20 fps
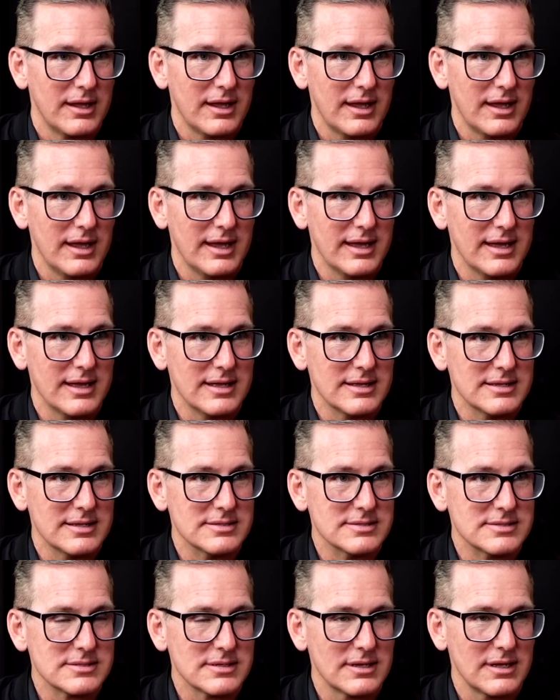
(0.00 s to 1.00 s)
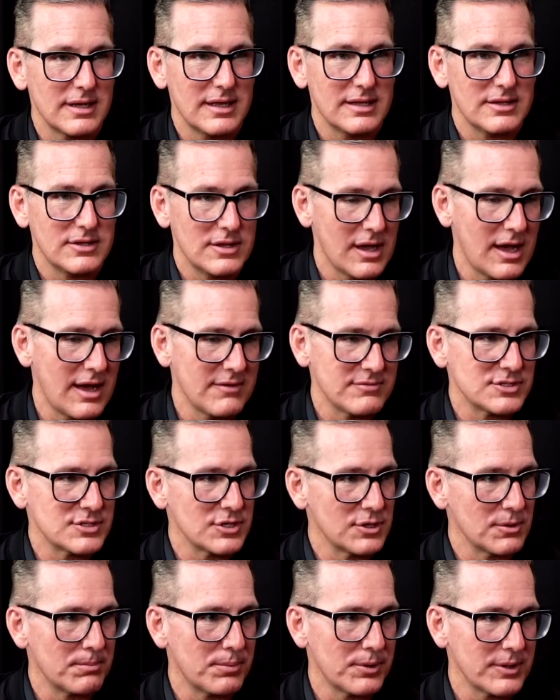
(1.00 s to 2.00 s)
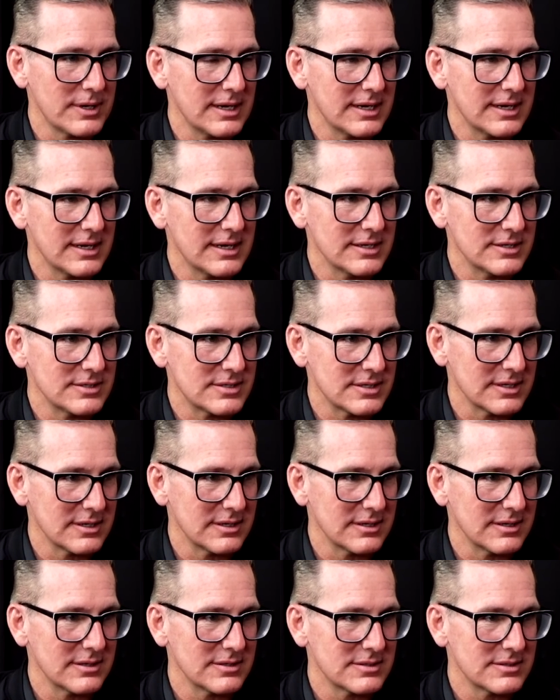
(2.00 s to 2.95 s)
and obviously you're putting it into